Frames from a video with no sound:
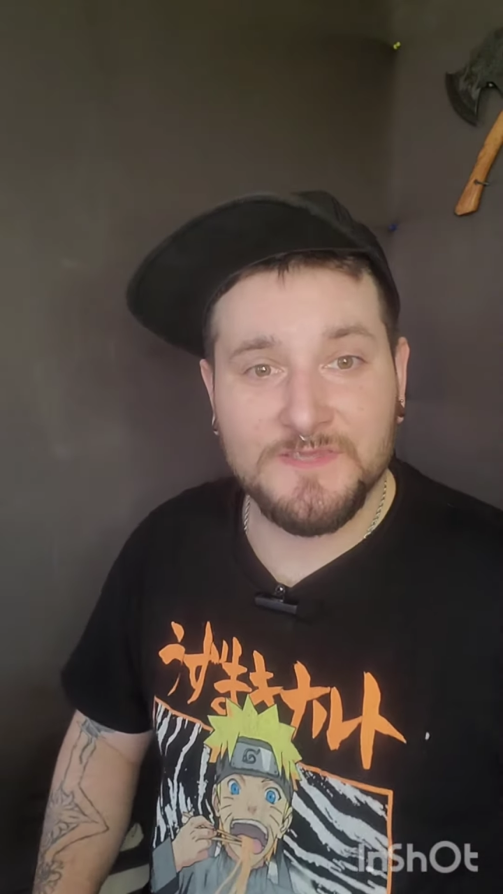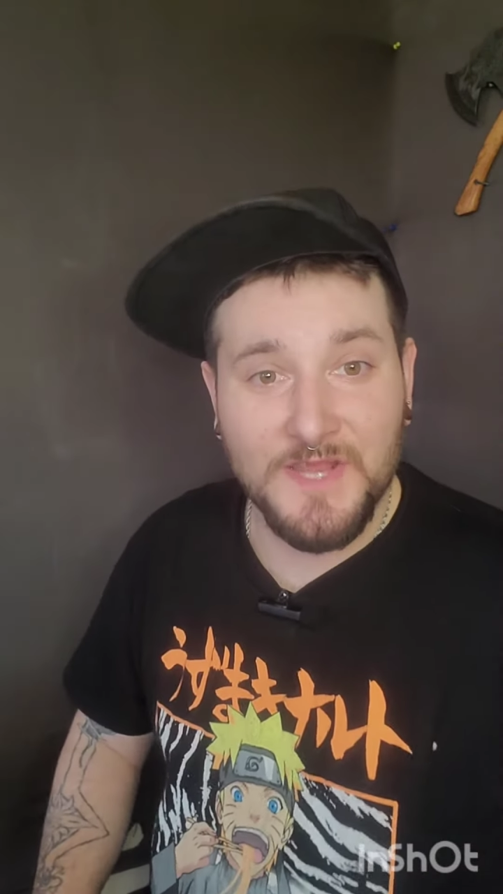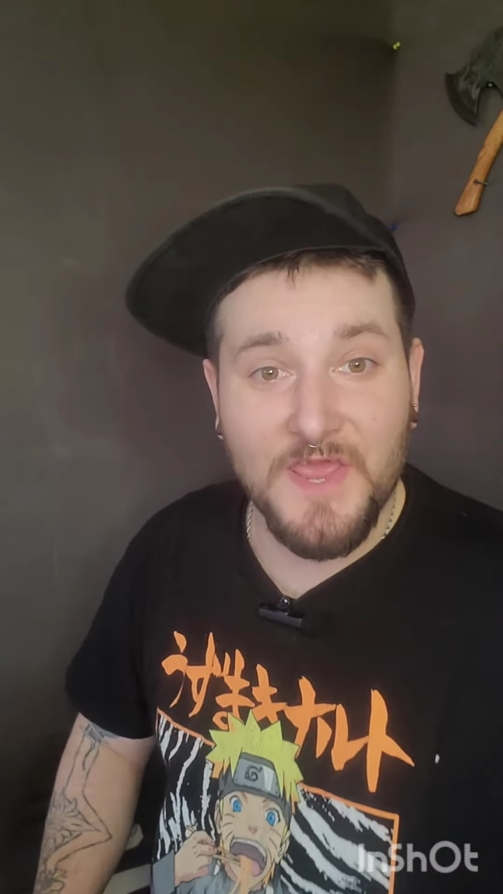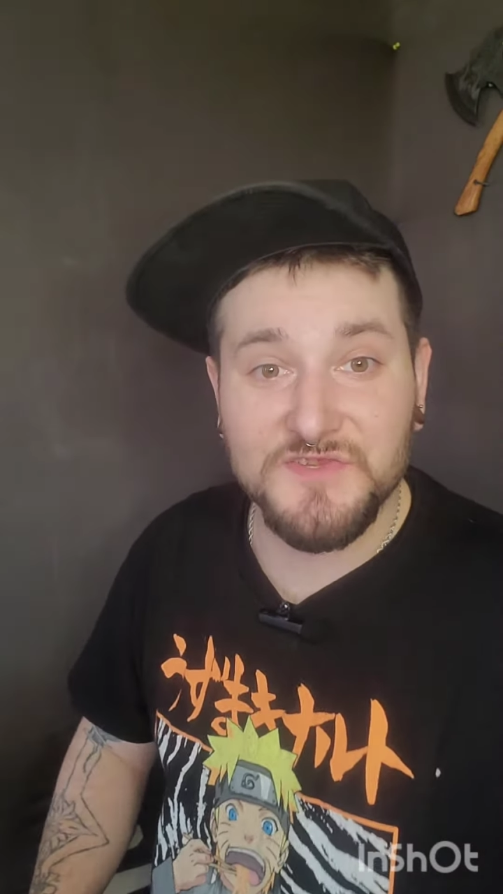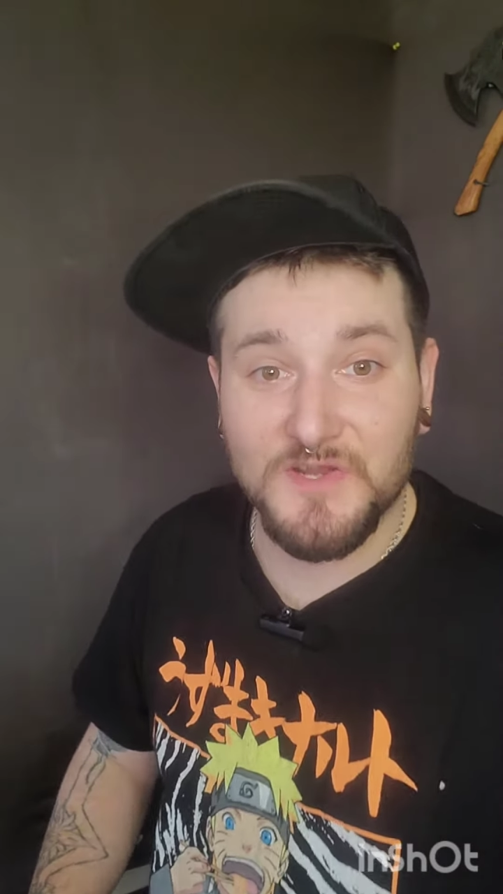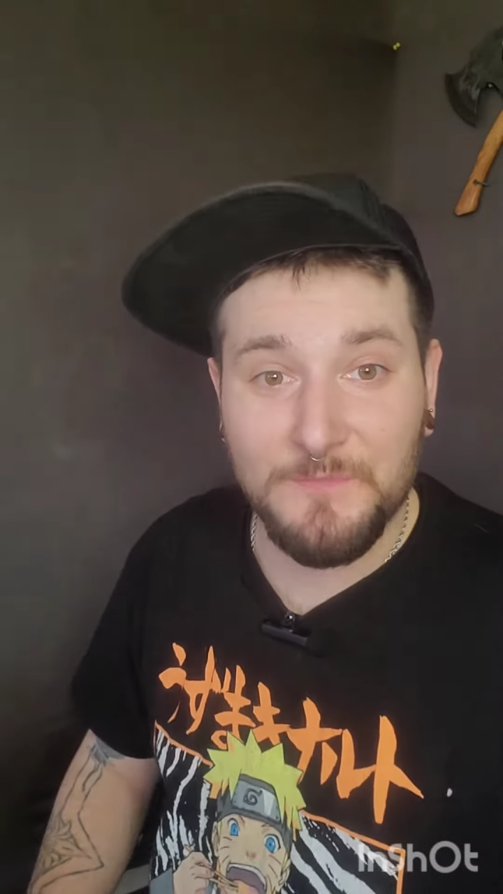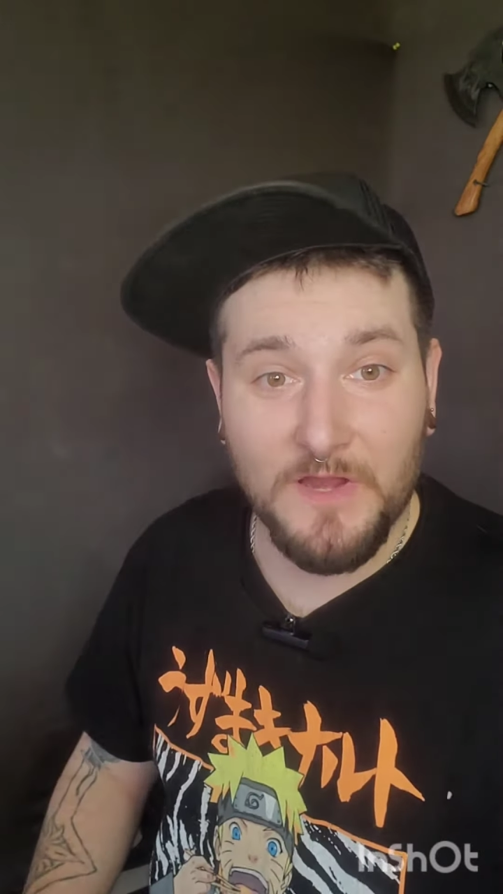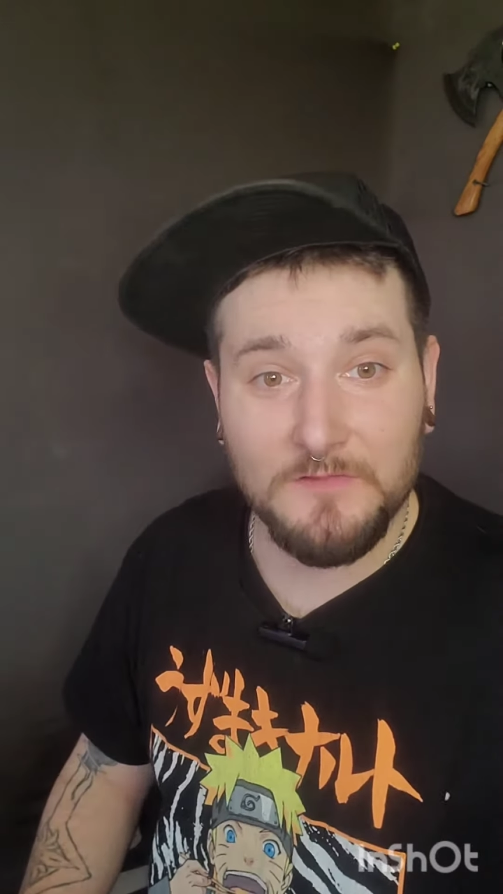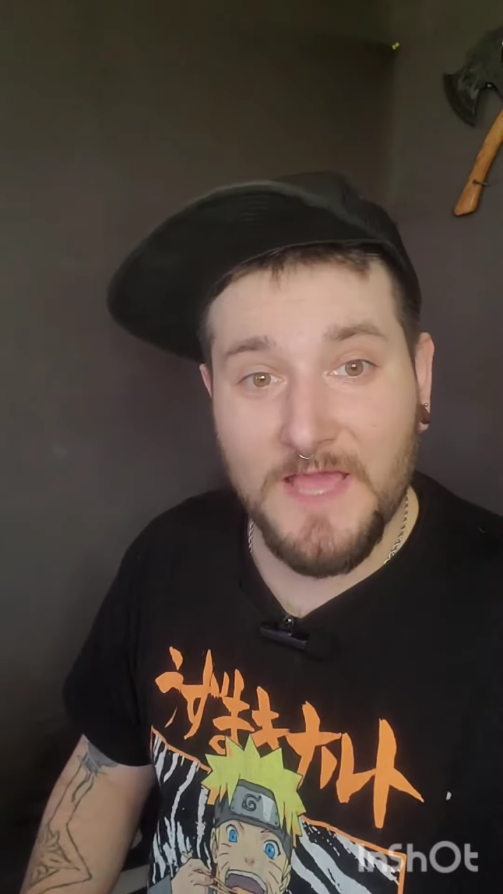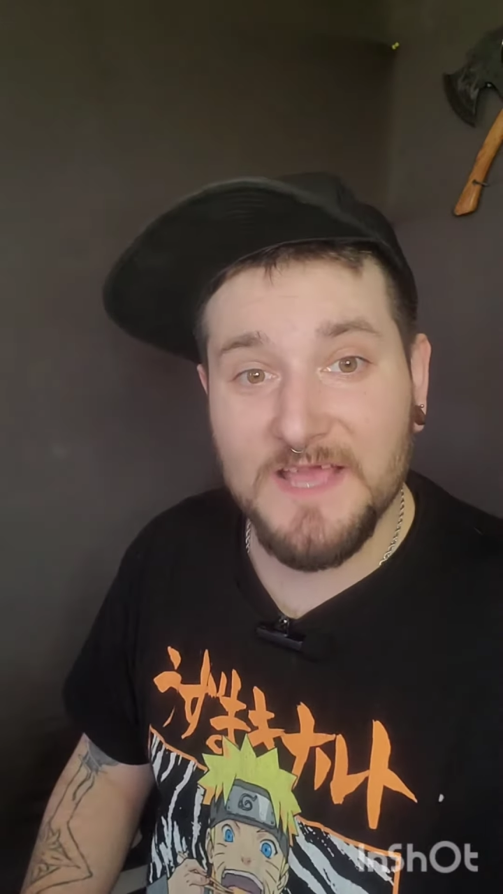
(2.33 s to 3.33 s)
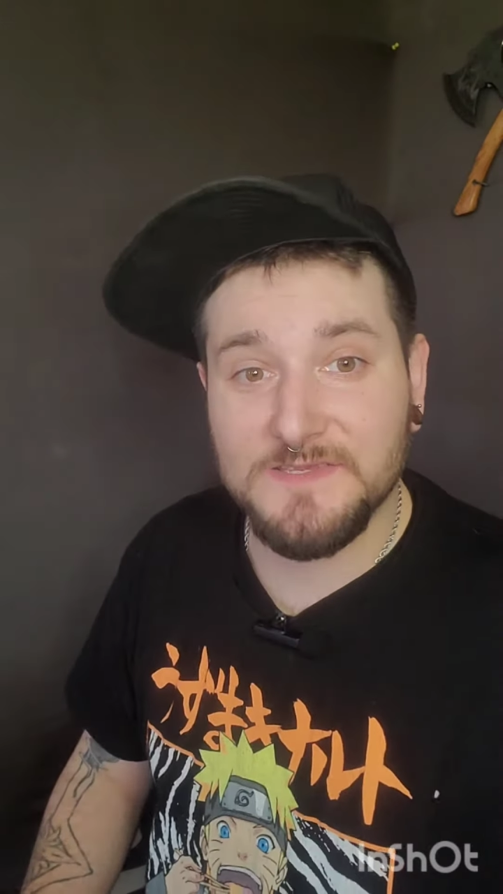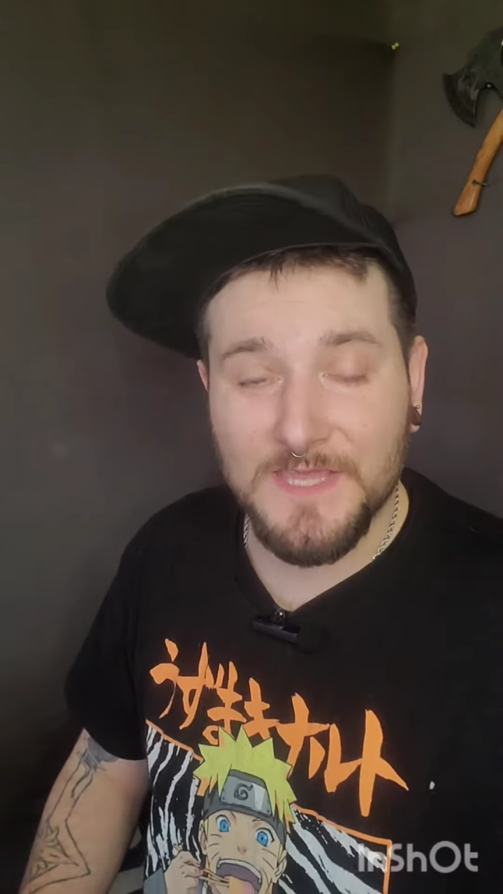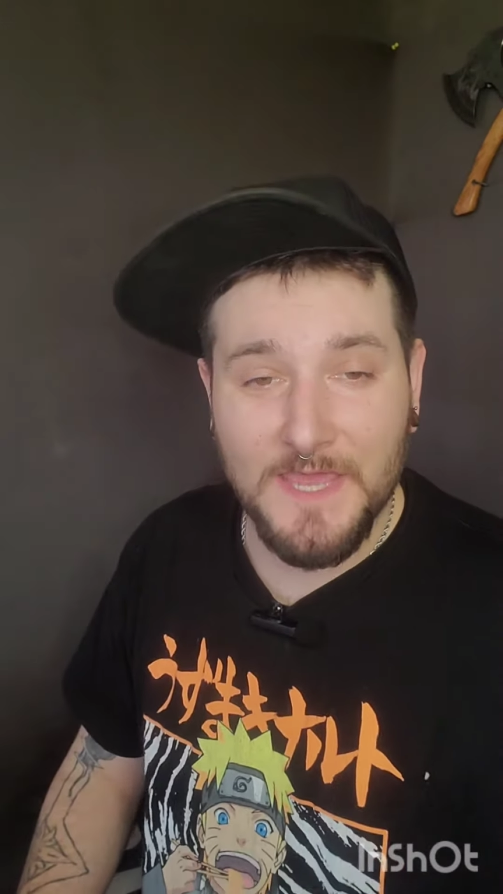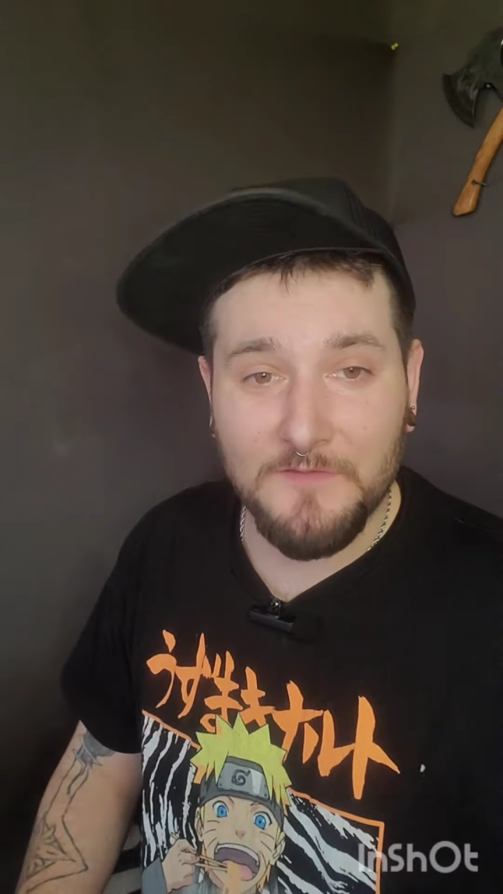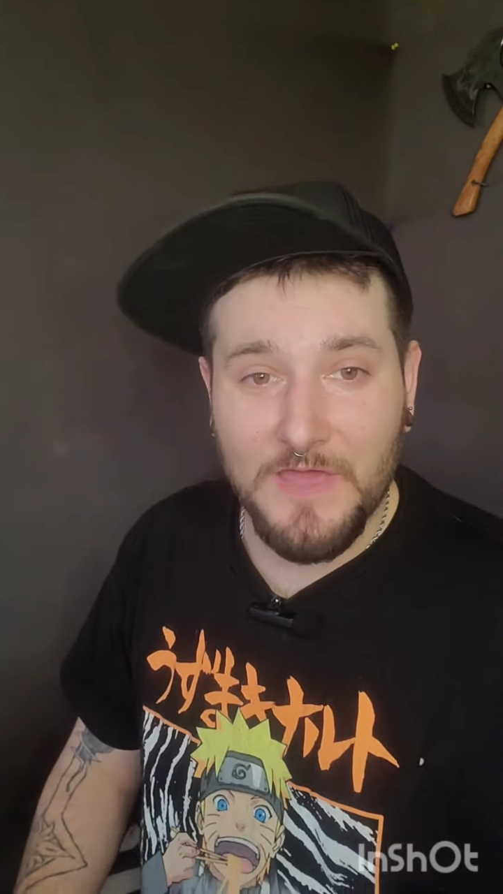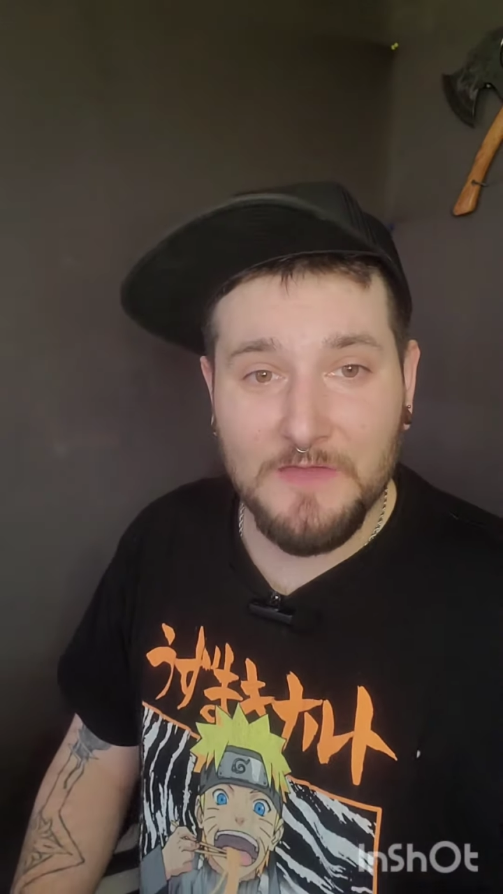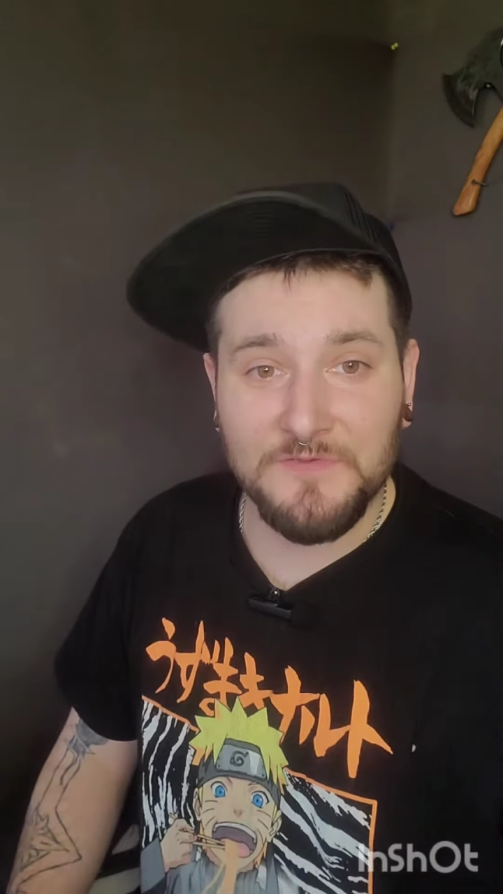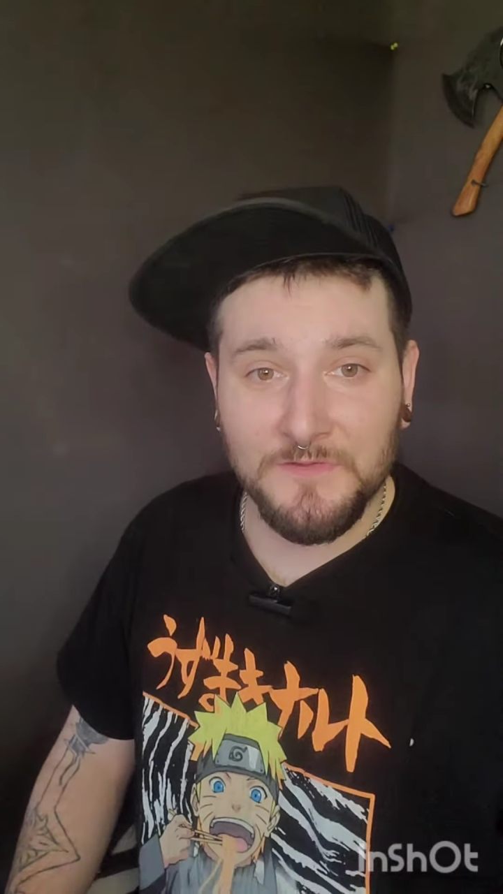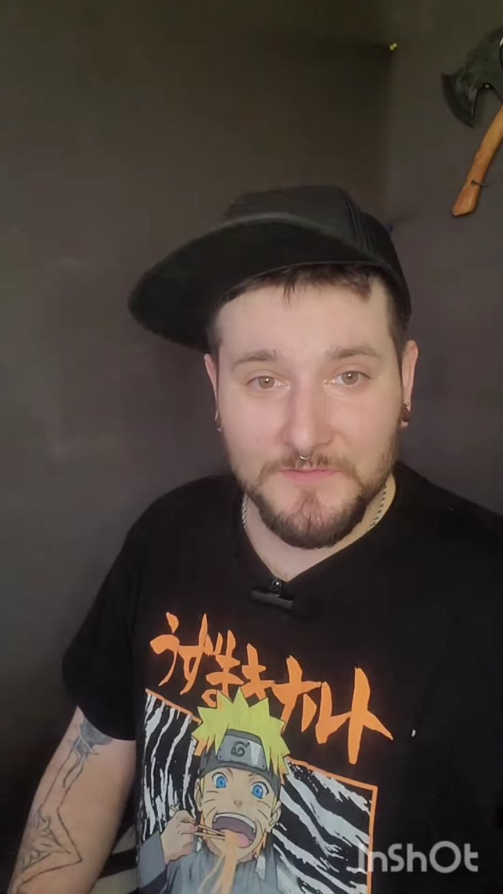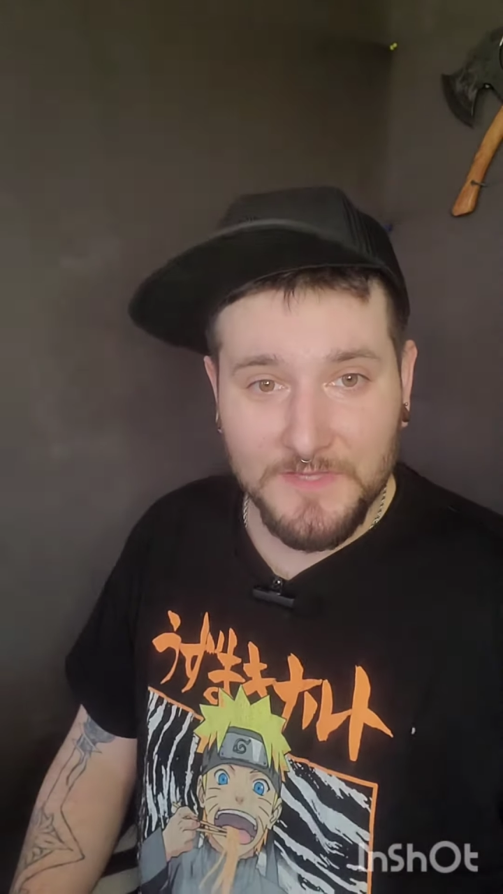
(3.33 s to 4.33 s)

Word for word: Today is going to be our last day of having